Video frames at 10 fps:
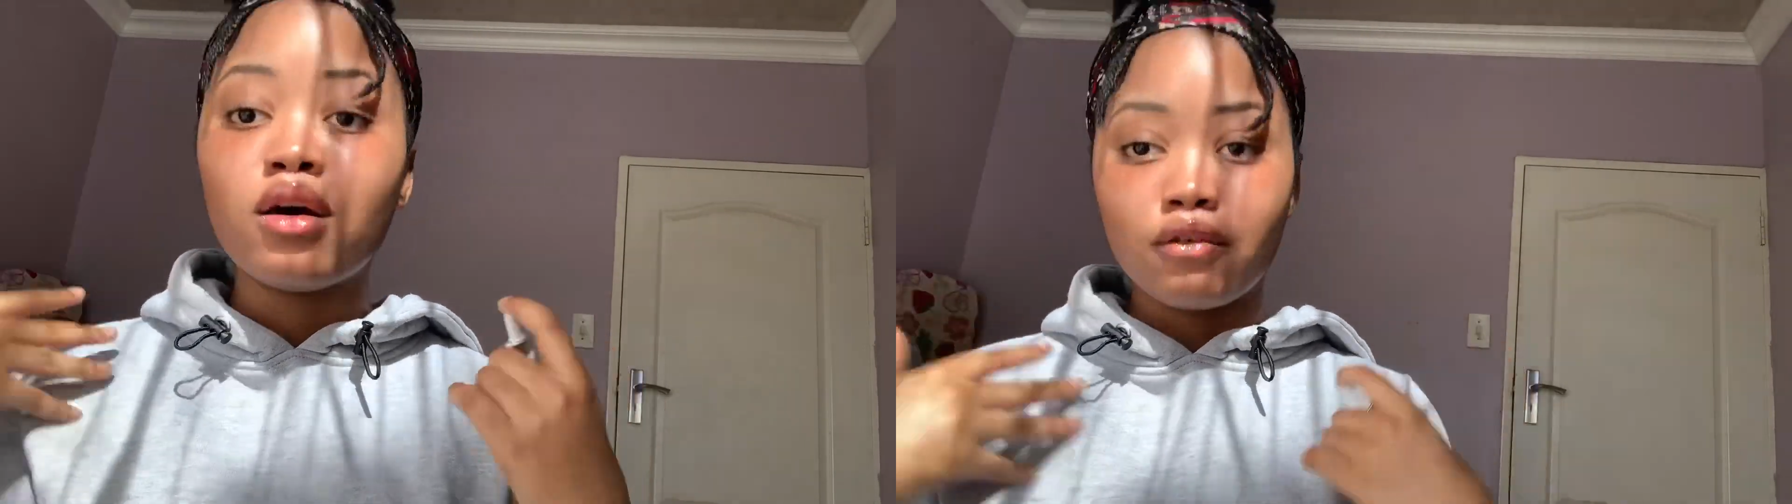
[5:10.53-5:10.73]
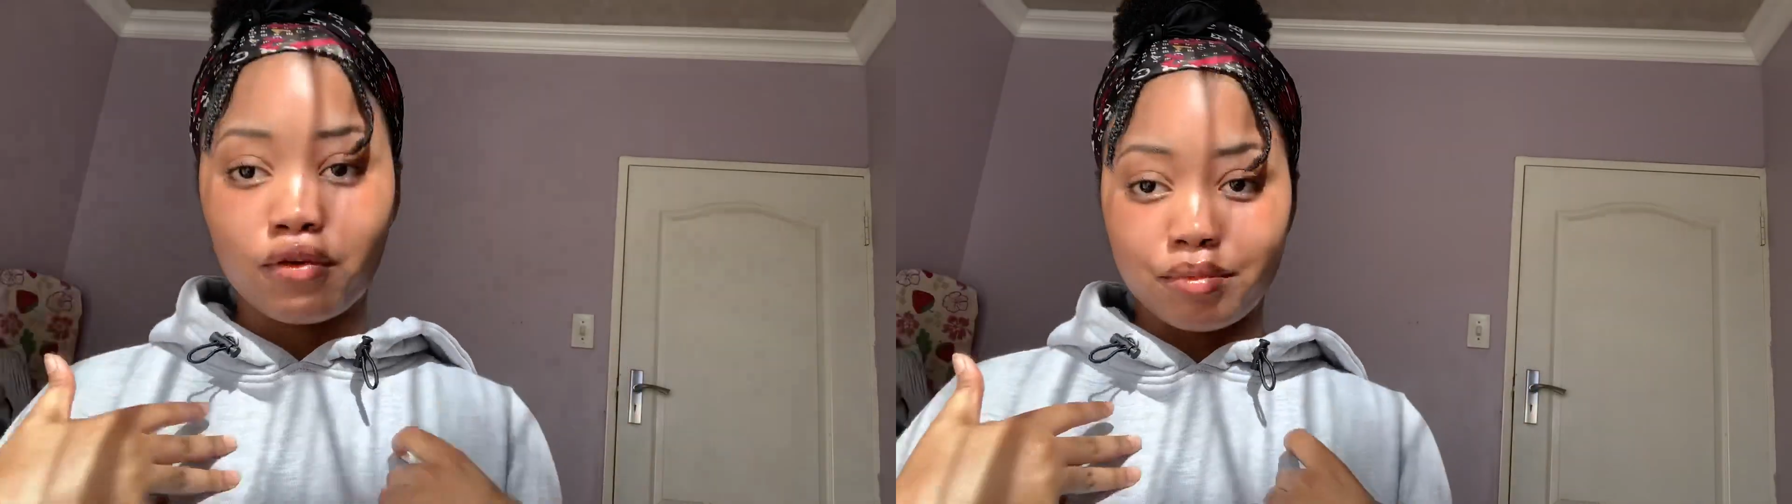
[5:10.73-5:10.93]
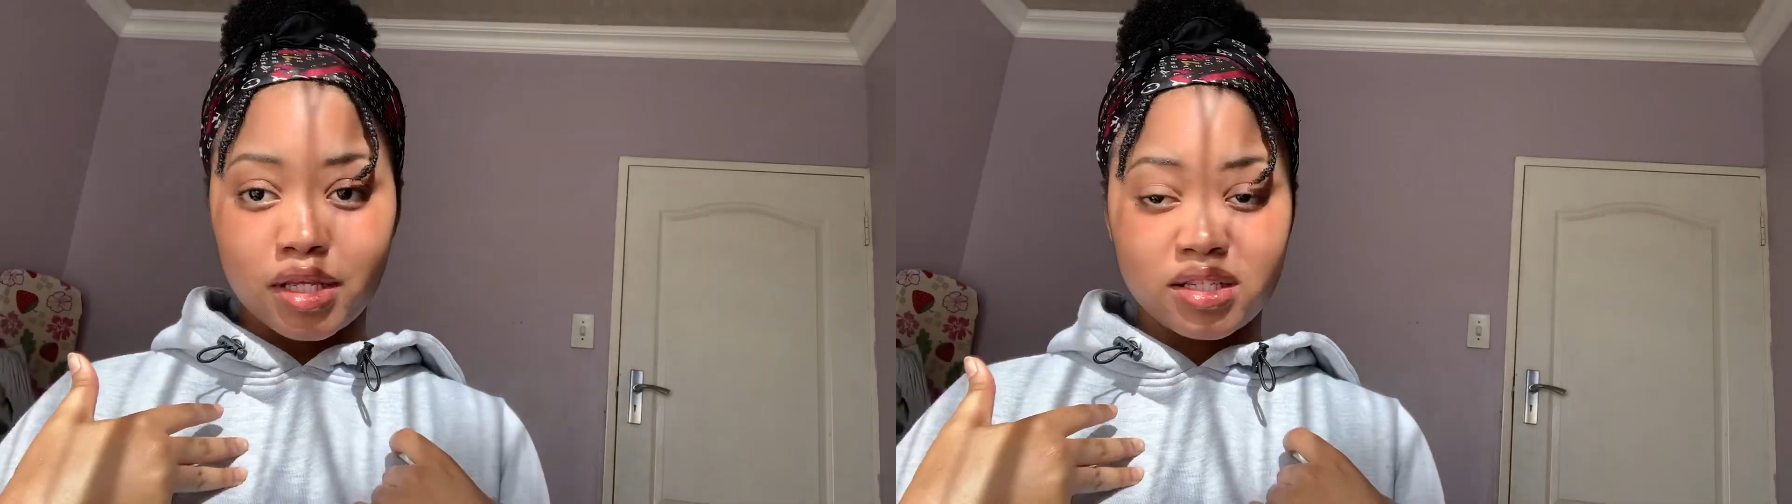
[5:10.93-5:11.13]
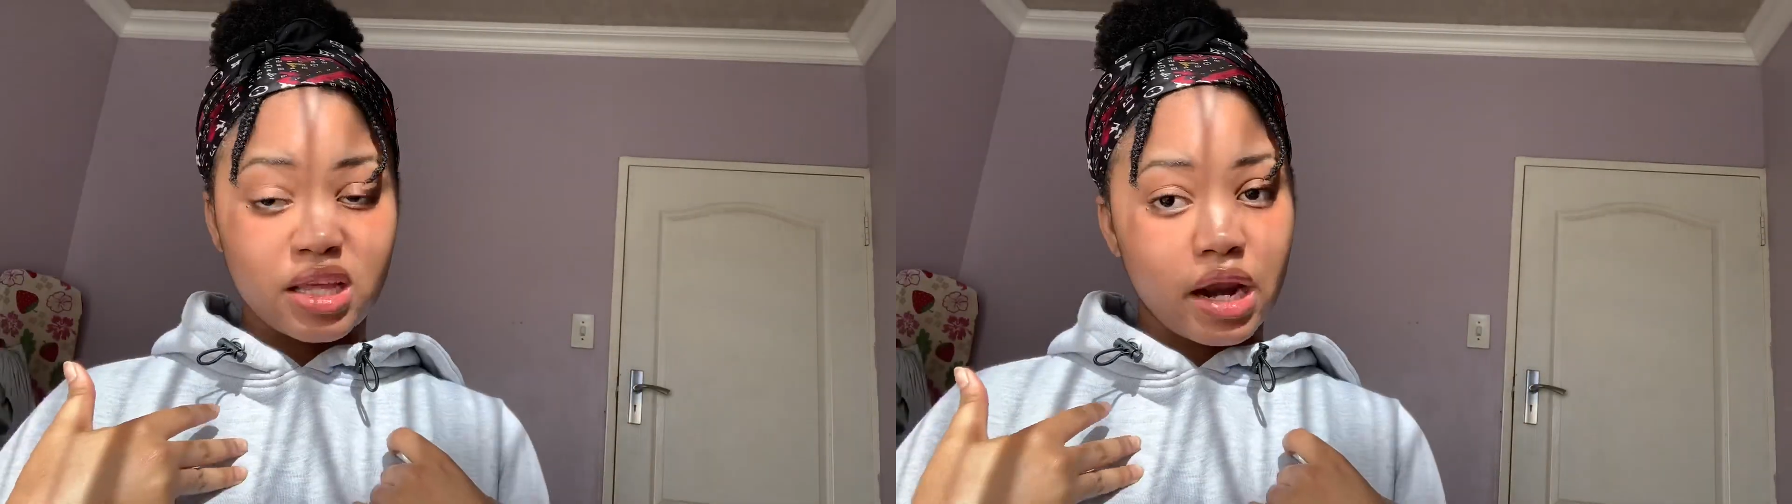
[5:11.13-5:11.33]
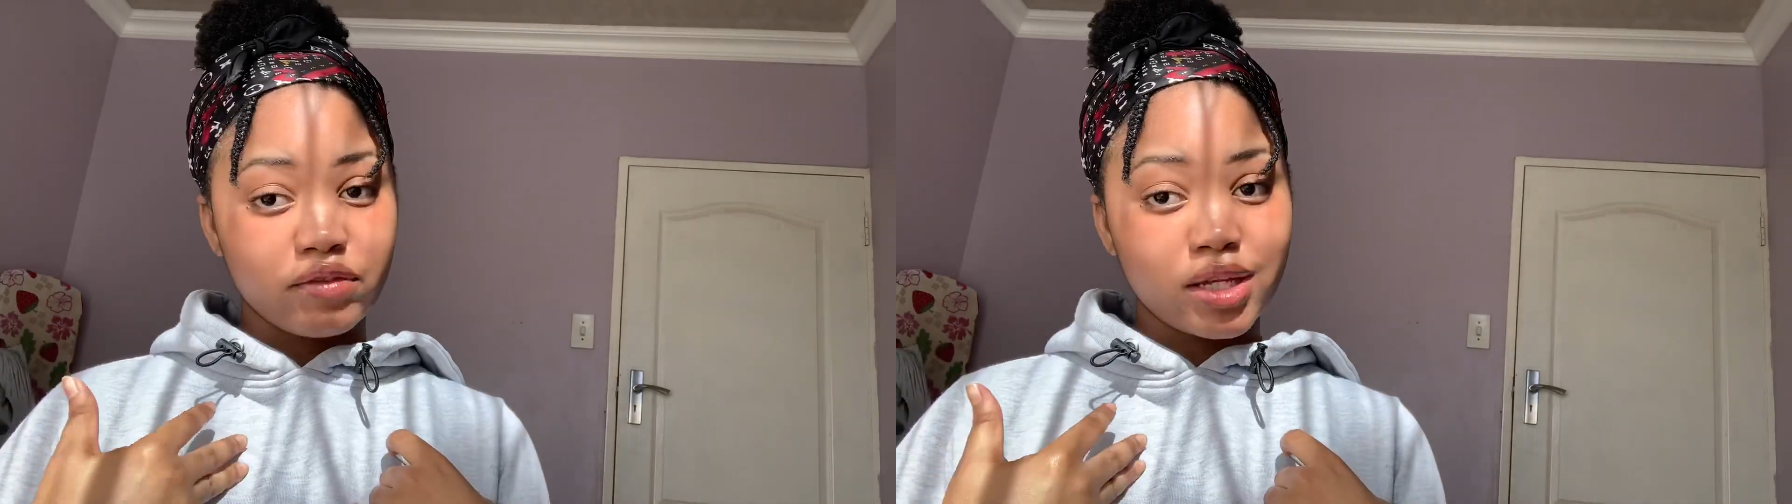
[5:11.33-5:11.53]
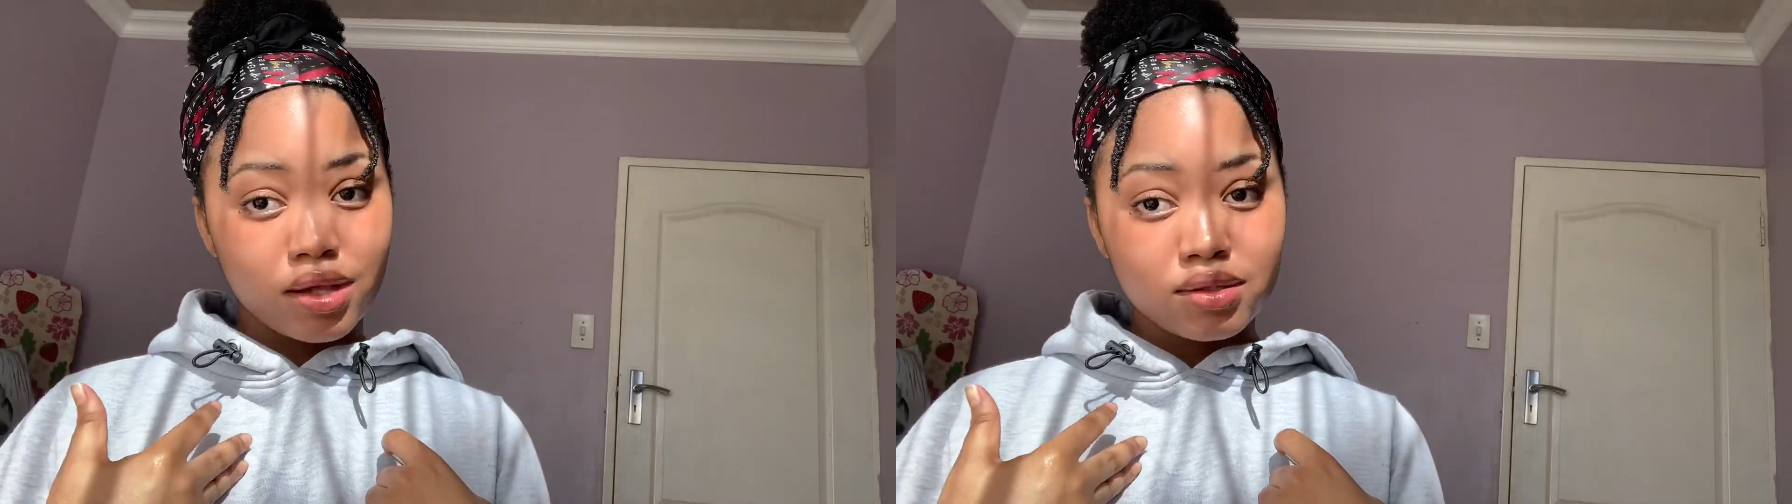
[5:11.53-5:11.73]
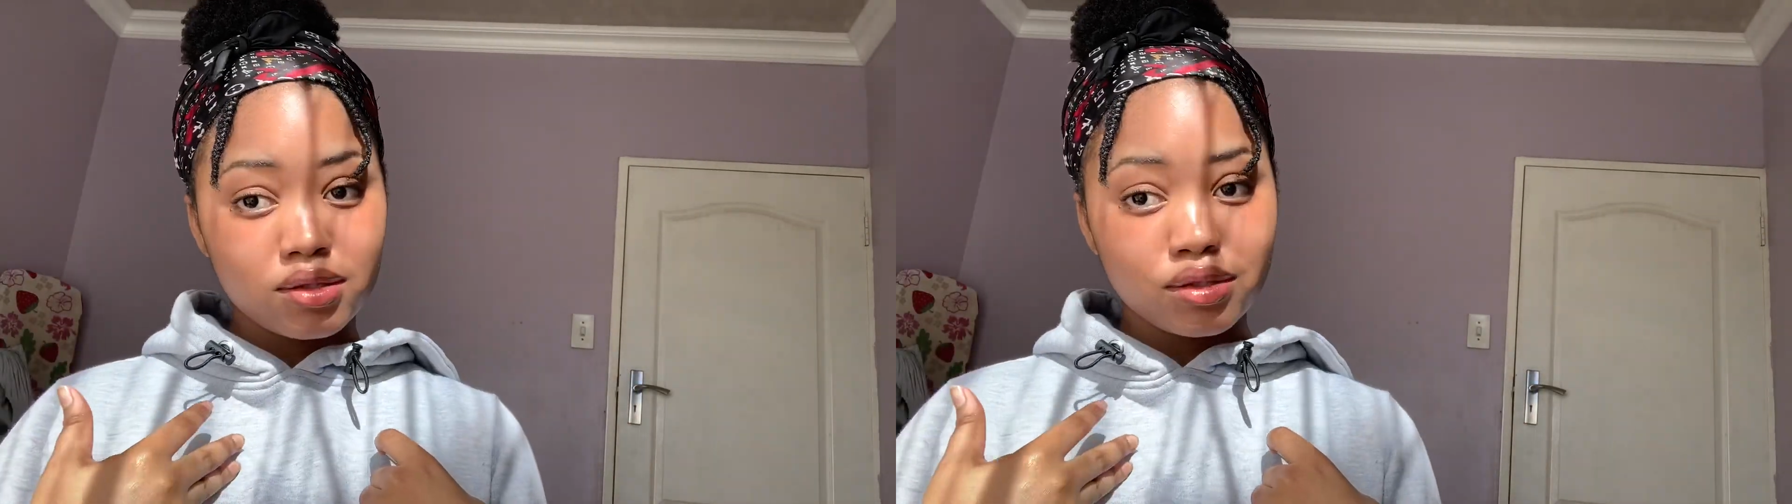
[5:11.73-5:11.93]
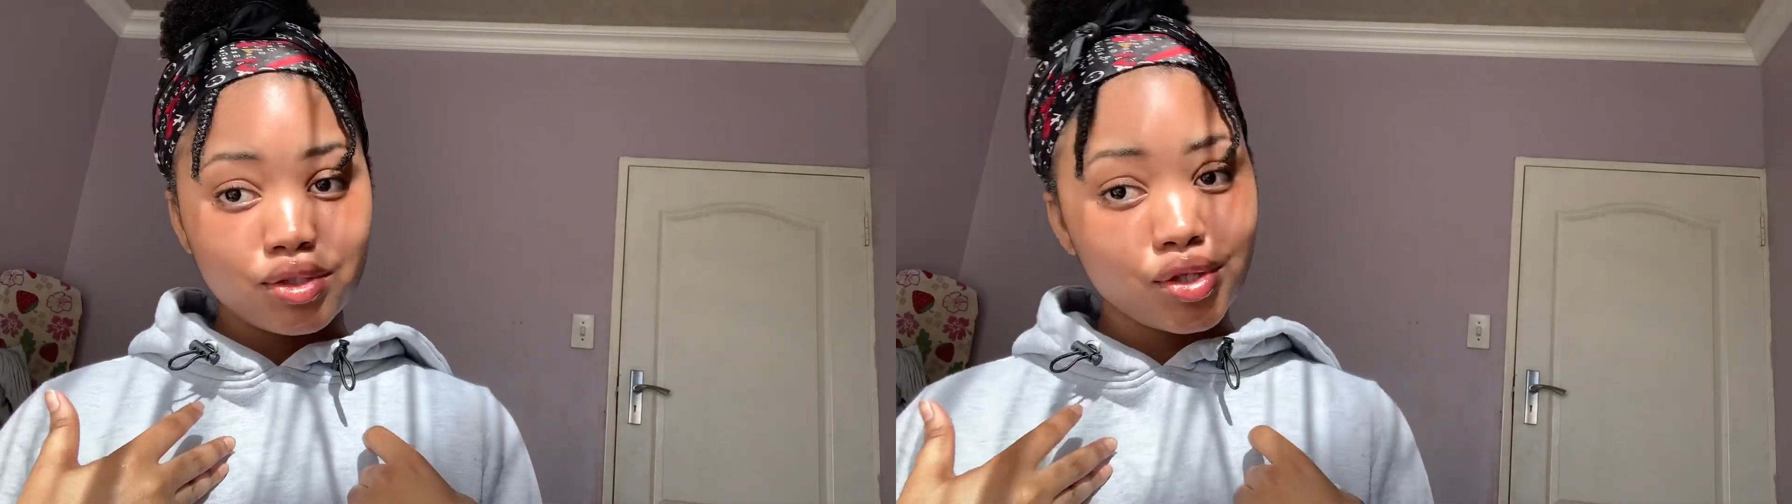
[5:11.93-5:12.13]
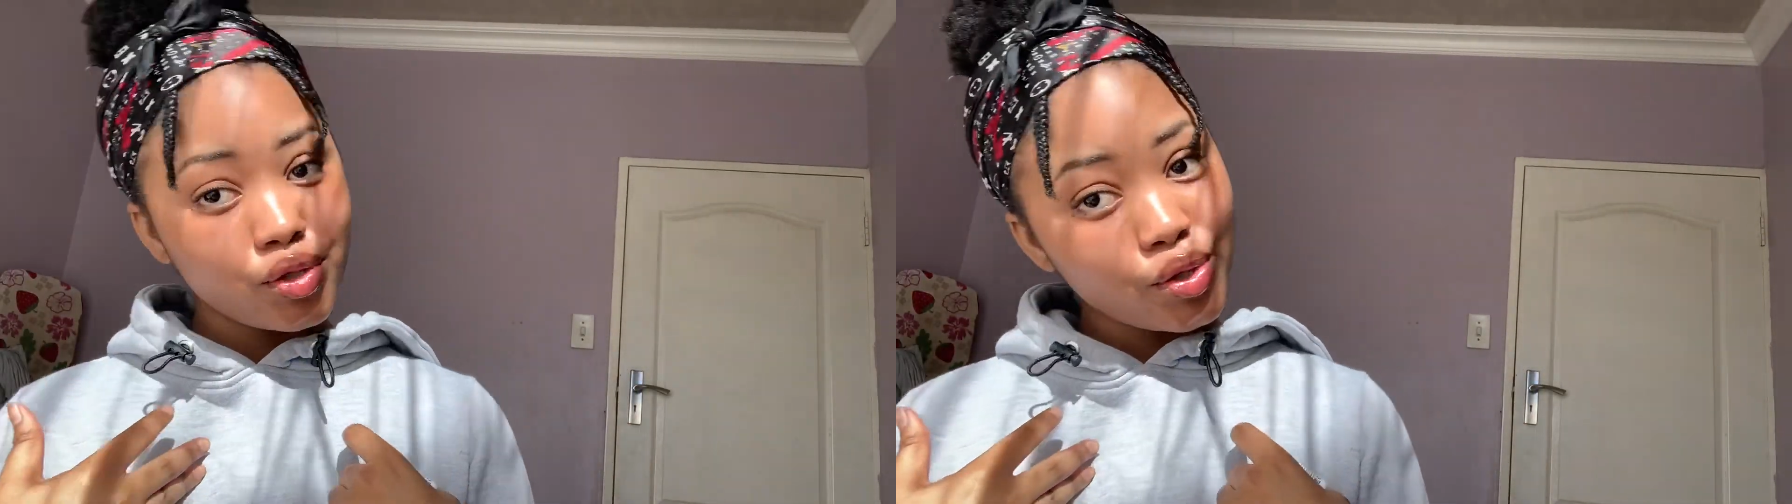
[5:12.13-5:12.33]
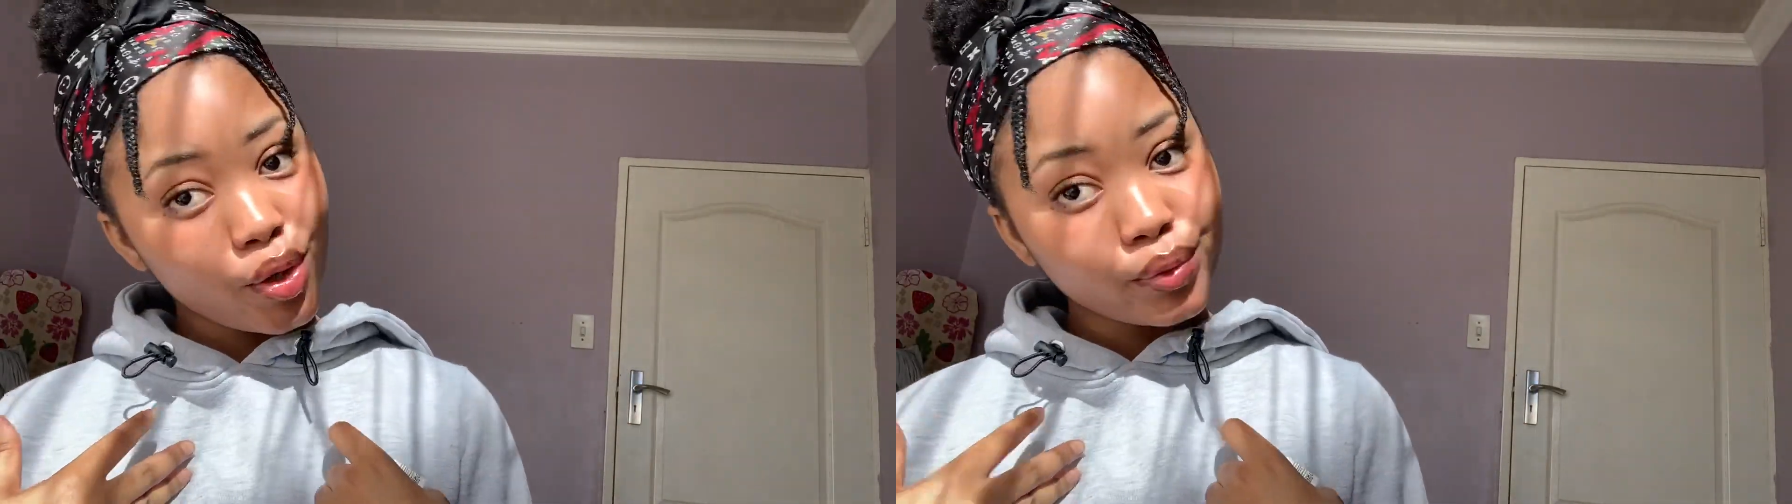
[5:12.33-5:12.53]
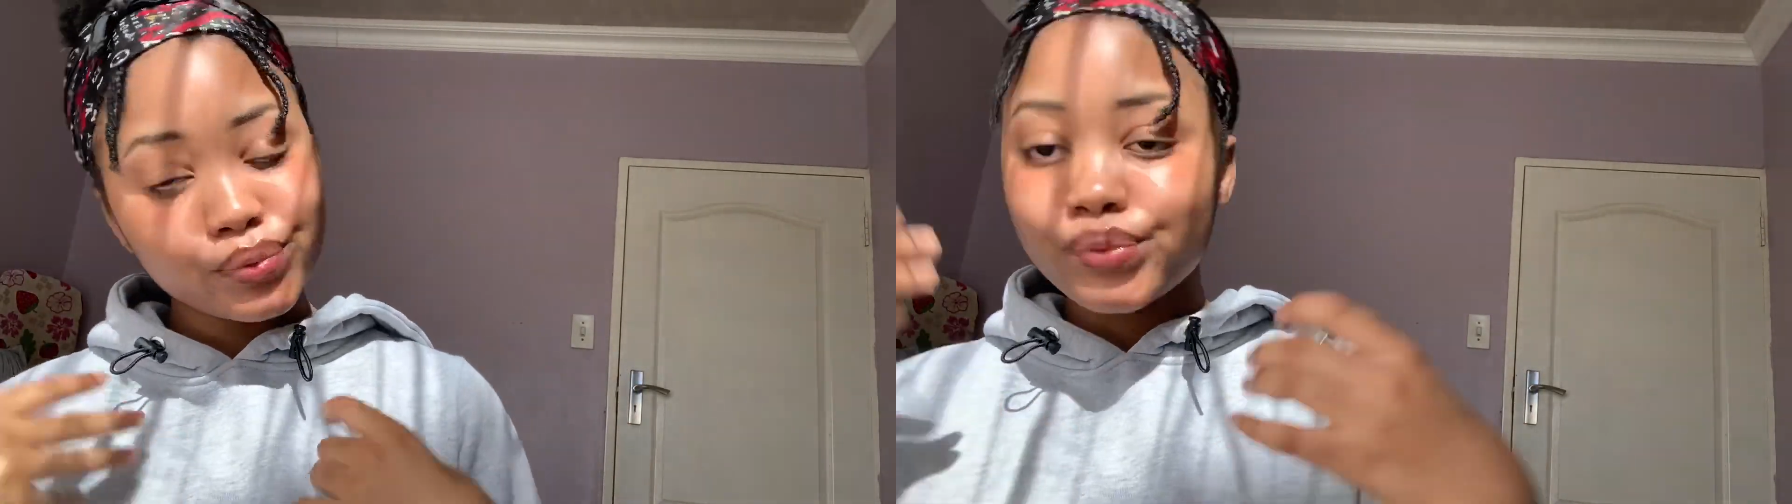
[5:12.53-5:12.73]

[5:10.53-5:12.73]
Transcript: from things that I've tested, you know.